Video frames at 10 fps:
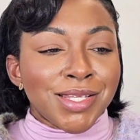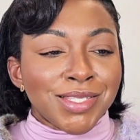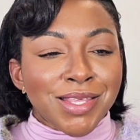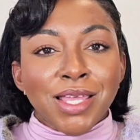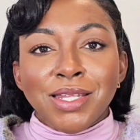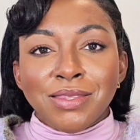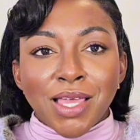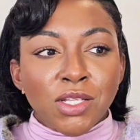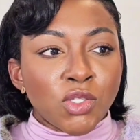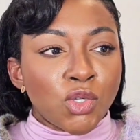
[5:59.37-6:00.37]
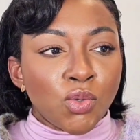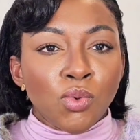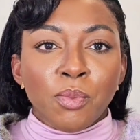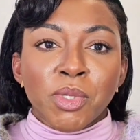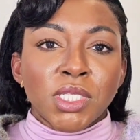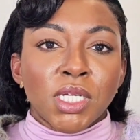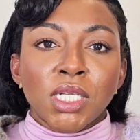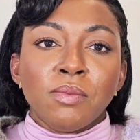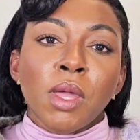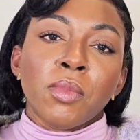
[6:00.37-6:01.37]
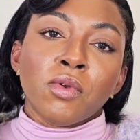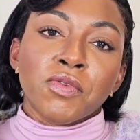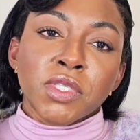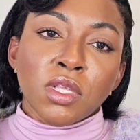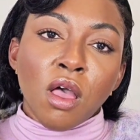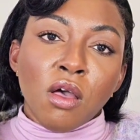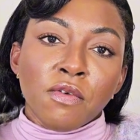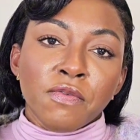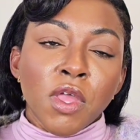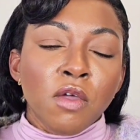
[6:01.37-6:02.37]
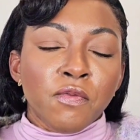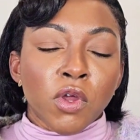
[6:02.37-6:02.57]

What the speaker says: assigning that to a particular member of staff for